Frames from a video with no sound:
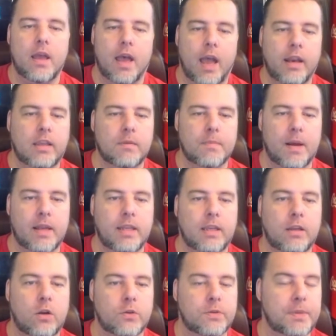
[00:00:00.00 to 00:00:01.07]
And keep in mind, he
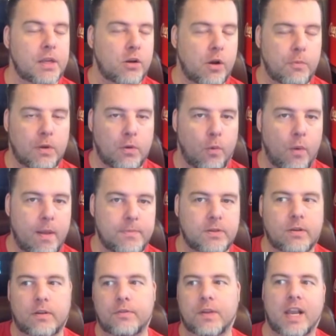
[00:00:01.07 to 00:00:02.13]
can also be equipped with a whip, so
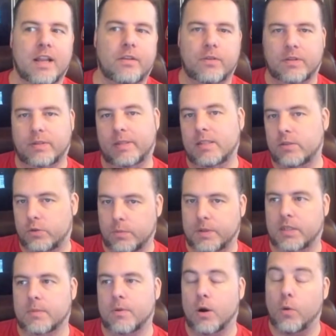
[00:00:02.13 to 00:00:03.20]
if you got Christine's Super
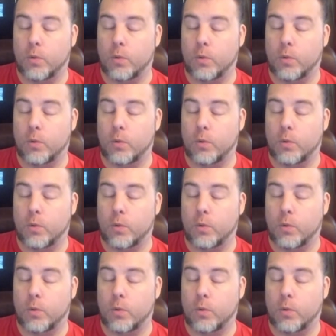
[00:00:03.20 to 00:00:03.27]
TMR,